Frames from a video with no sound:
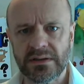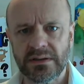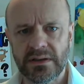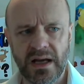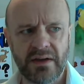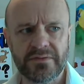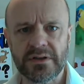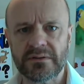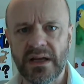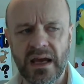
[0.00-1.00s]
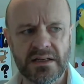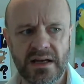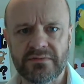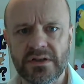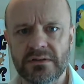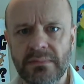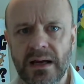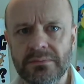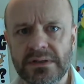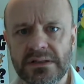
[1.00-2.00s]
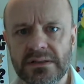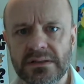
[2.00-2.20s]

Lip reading: You don't have two dads, you have two mums.